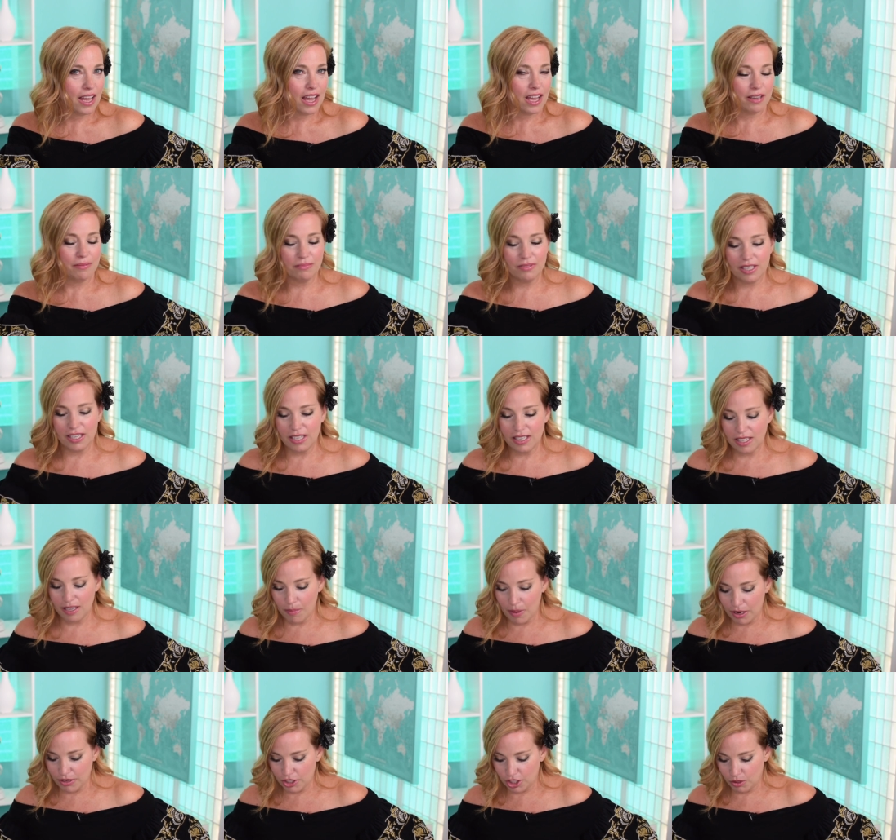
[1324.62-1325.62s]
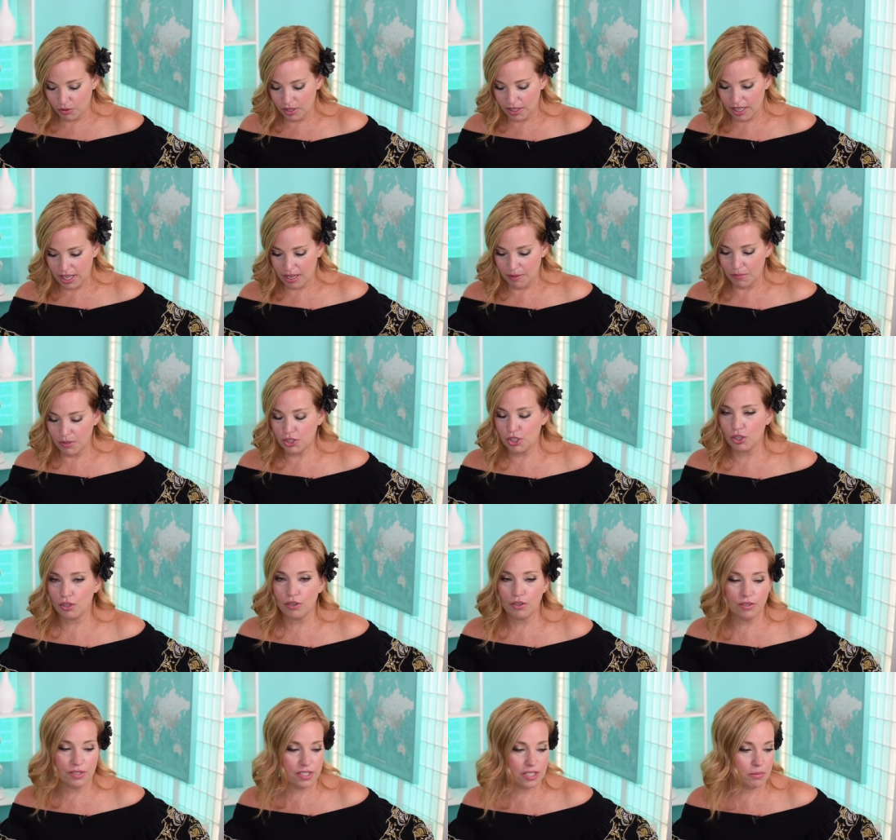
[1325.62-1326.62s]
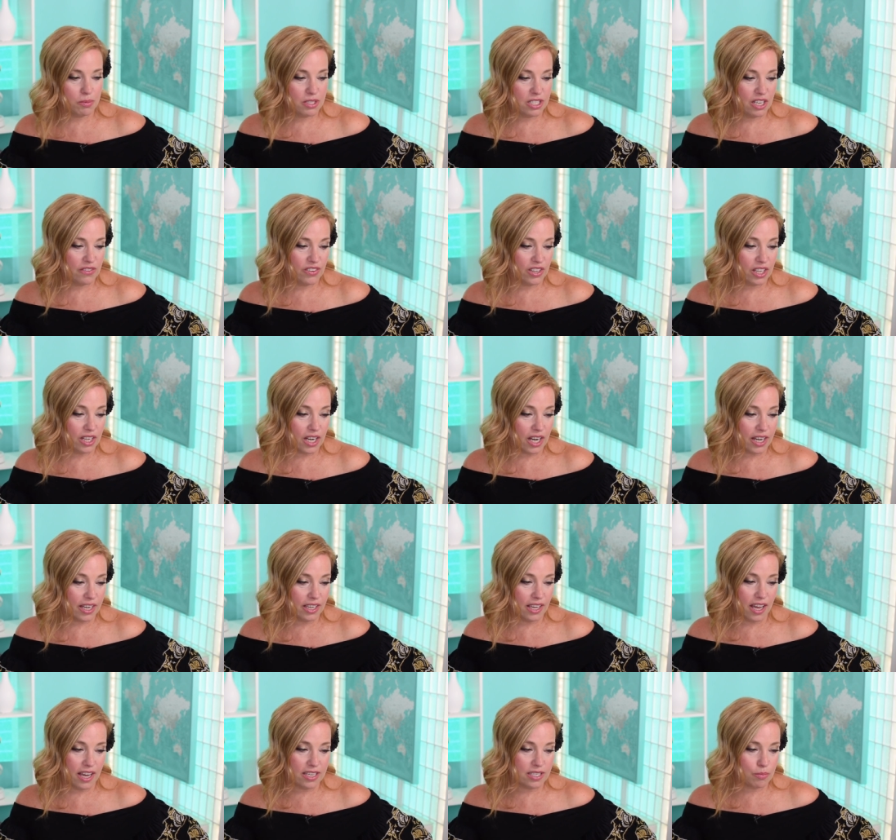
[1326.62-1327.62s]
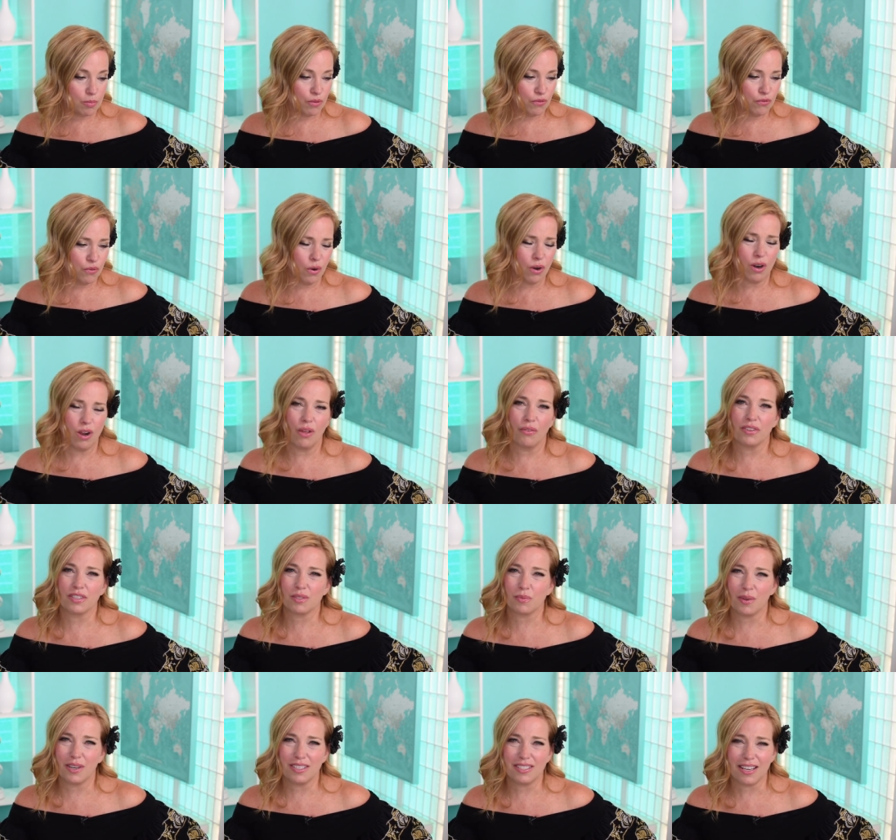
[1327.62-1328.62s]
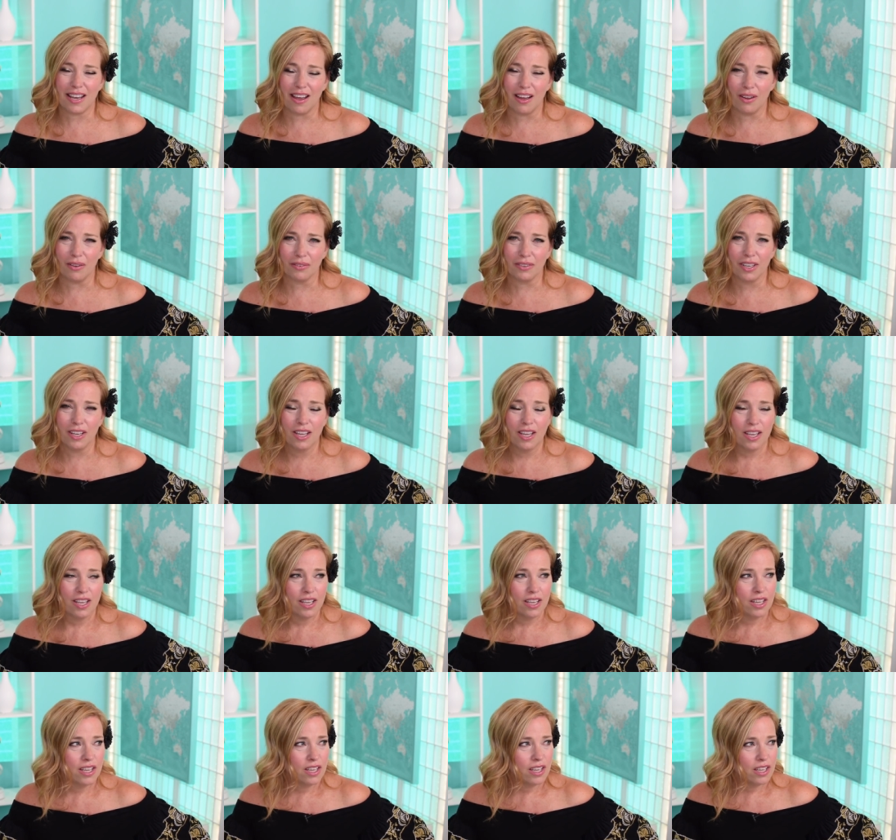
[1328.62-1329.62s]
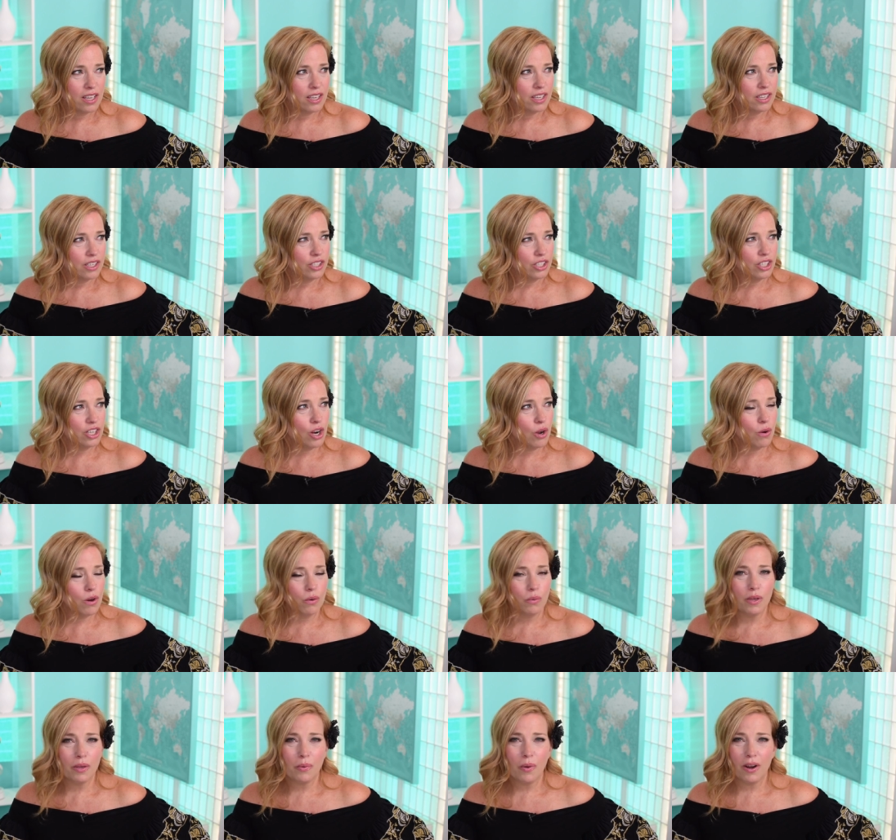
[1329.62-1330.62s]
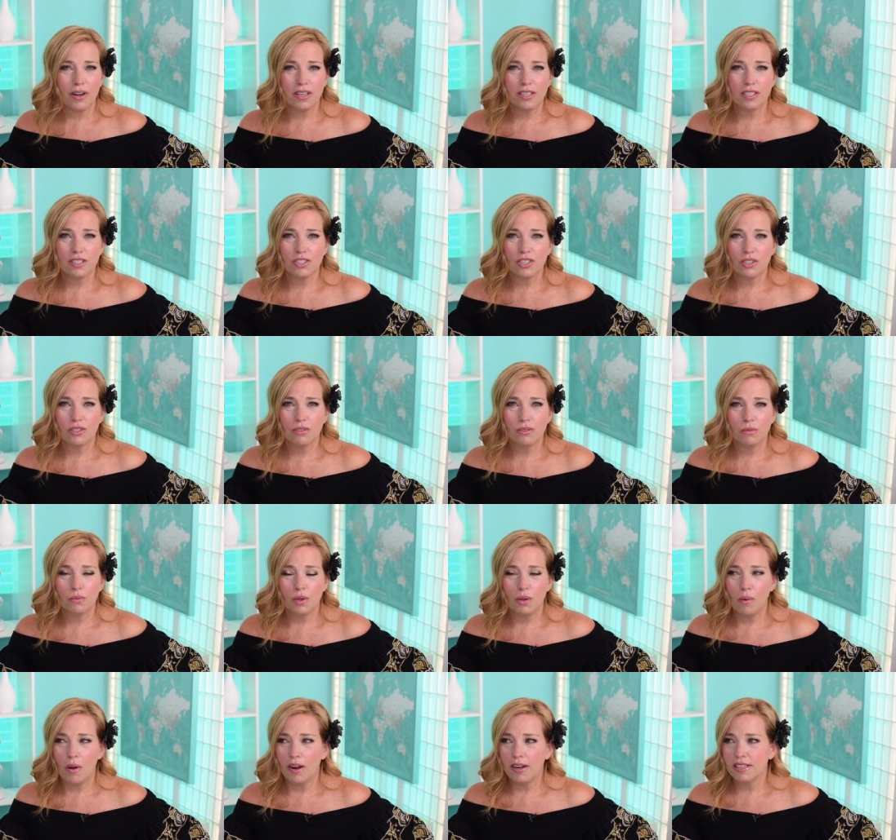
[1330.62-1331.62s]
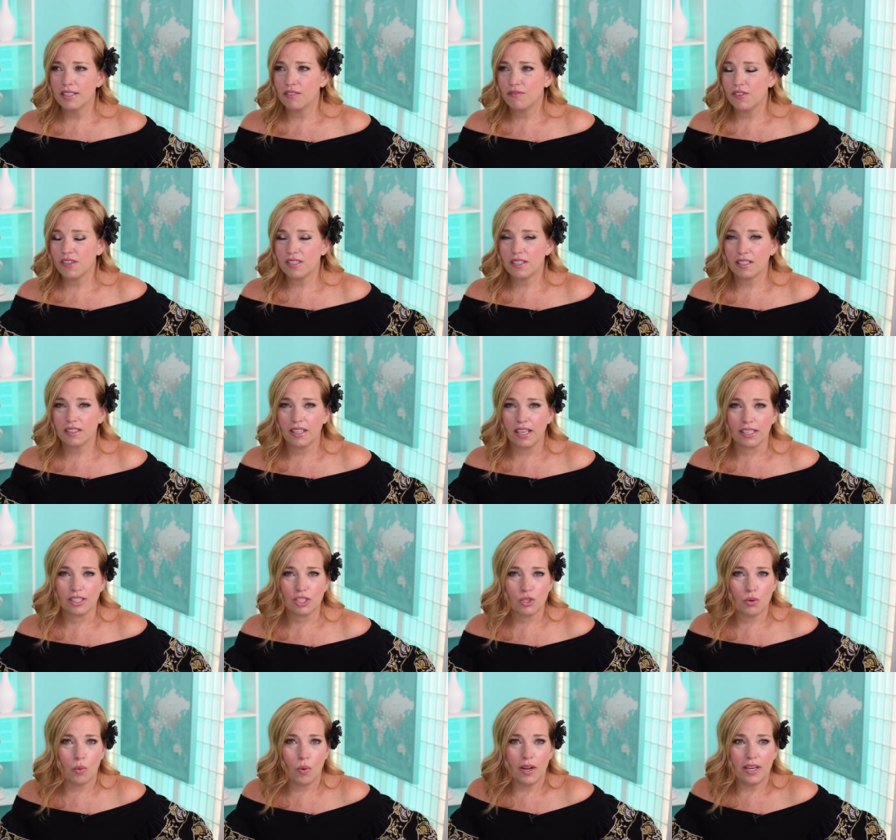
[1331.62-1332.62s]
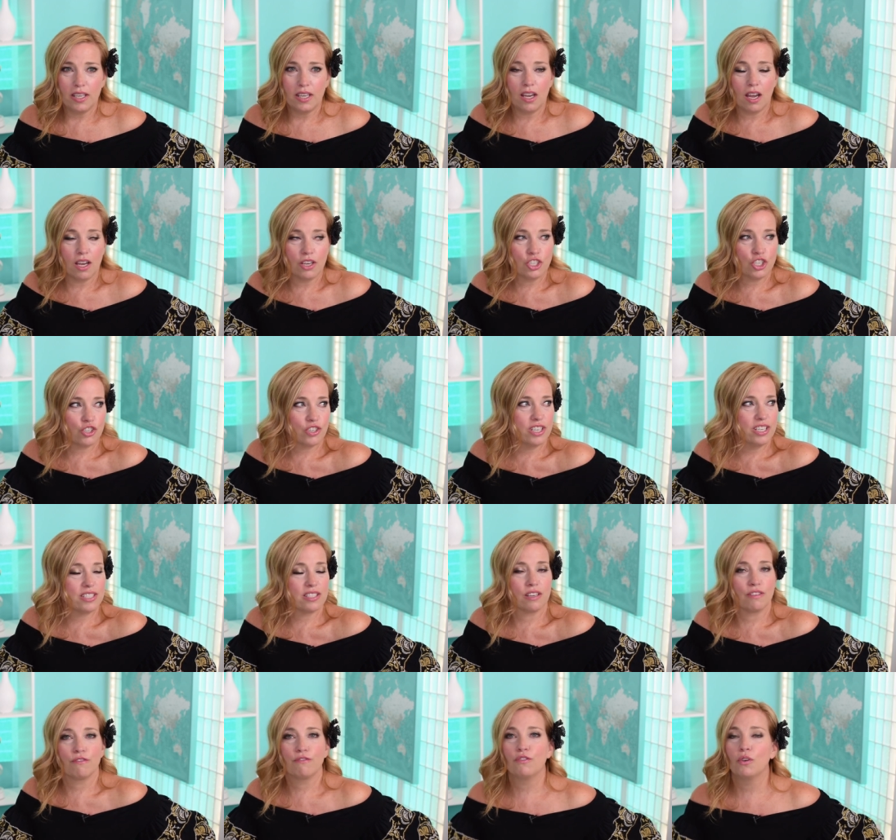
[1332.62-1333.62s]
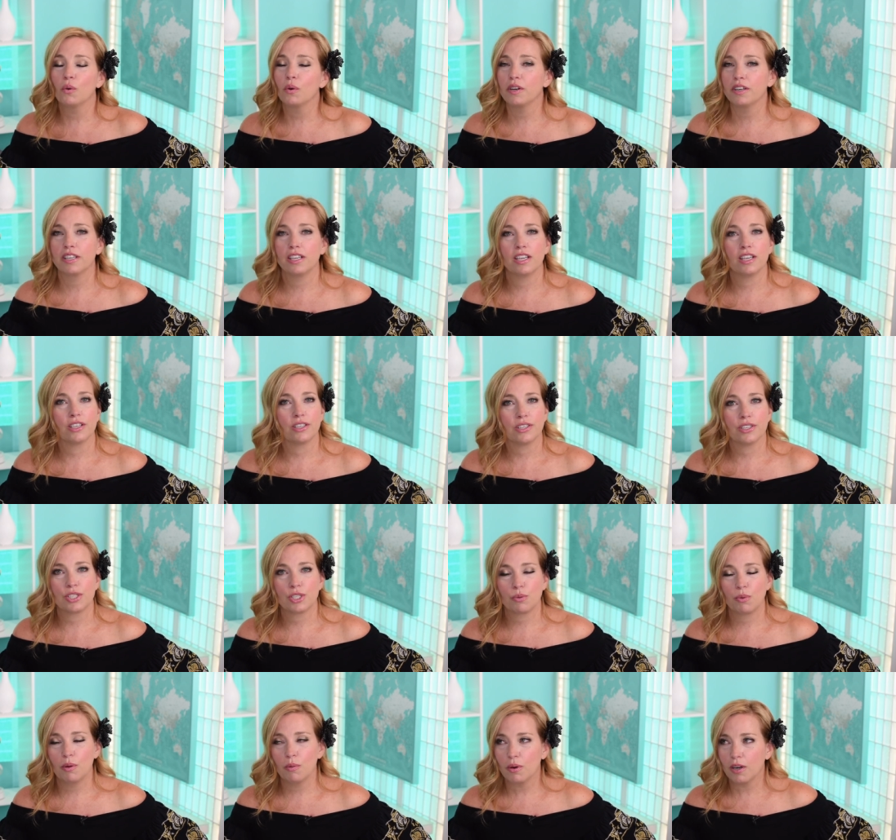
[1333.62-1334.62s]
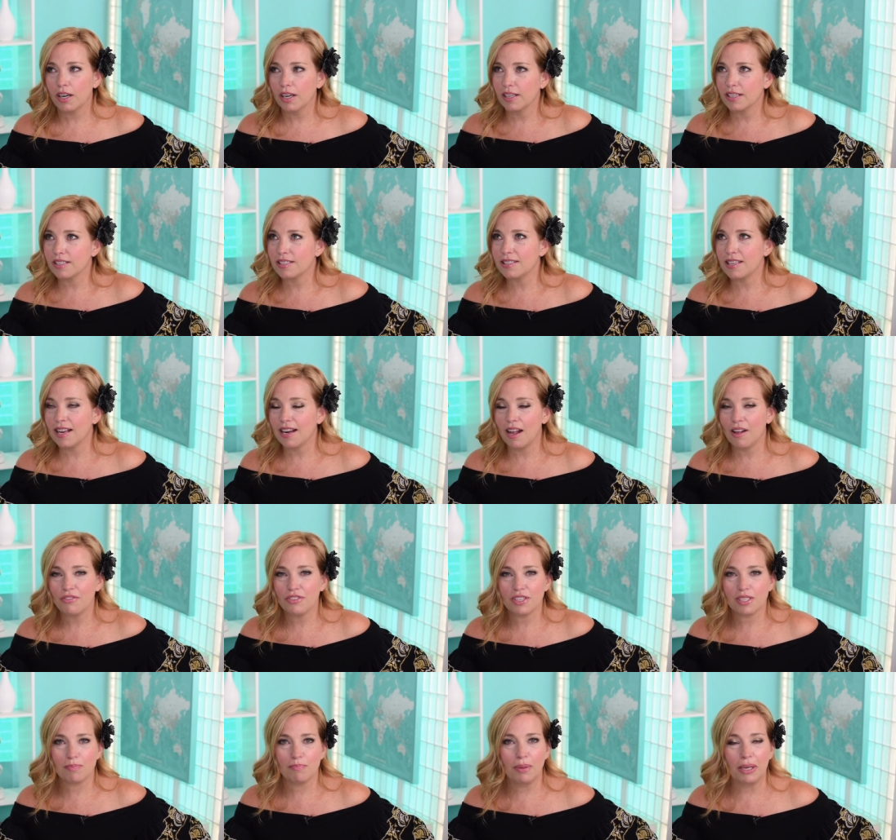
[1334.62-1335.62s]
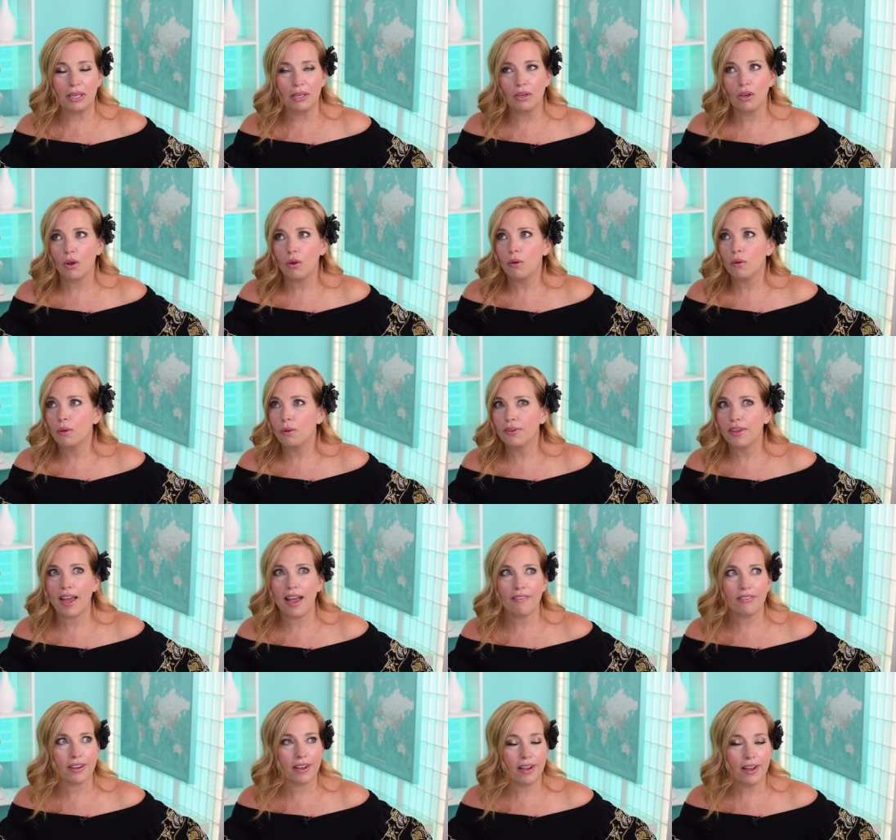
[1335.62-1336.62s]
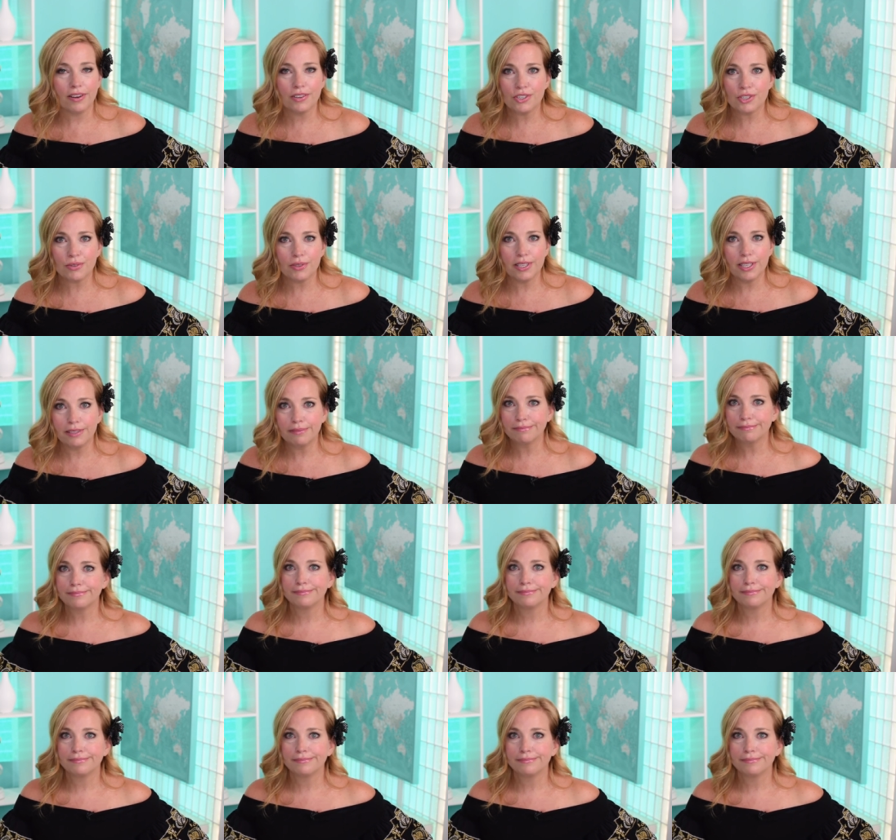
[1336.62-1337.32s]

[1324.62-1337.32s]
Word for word: I'm thinking about doing that. Mr. Cruise Tips TV and I, guys, before all this went down, you know what we wanted to do? We wanted to visit like 20 countries in four years. We were gonna set out this big goal to have a country,